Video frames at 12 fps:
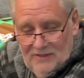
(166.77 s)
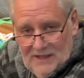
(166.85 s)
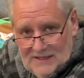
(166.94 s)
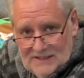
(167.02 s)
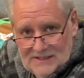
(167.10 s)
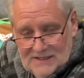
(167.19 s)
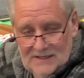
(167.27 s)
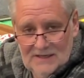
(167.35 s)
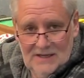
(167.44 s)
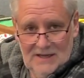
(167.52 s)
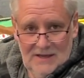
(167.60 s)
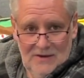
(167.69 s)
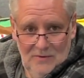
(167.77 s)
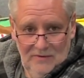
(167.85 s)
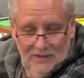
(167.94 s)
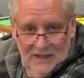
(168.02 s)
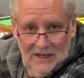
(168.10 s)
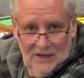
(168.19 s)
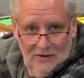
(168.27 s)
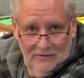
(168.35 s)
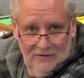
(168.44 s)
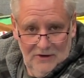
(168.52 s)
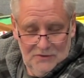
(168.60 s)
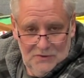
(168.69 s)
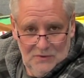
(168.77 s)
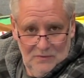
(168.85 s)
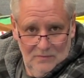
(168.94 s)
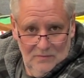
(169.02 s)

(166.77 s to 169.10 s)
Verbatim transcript: this with the EcoFlow,